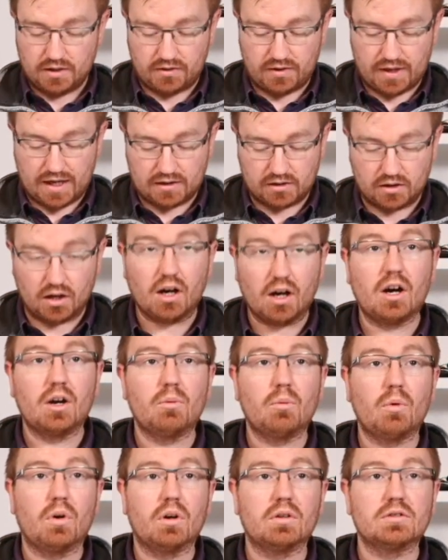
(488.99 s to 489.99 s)
then I
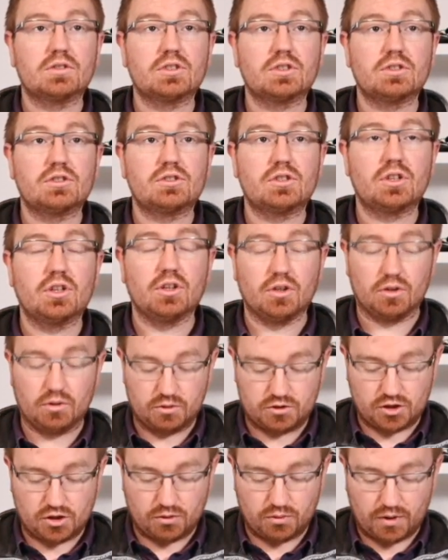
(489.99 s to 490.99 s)
want to
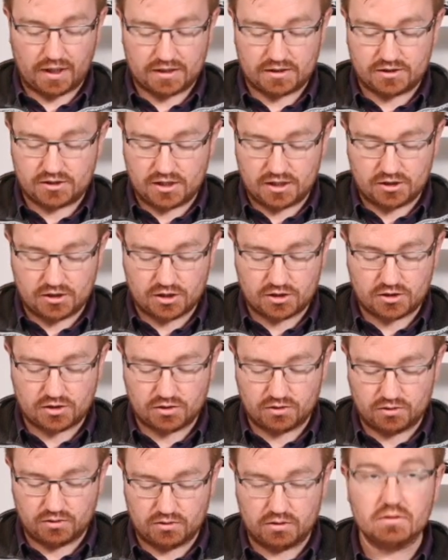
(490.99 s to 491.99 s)
do a
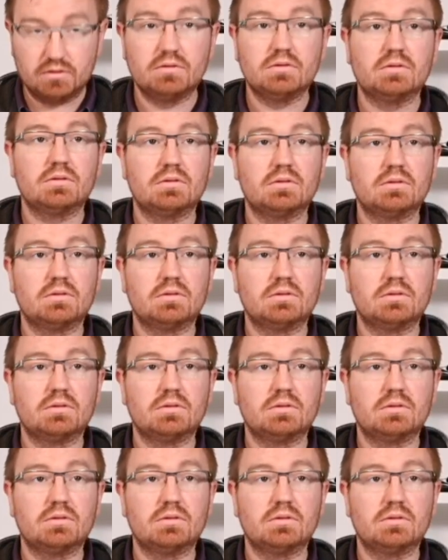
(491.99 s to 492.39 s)
digital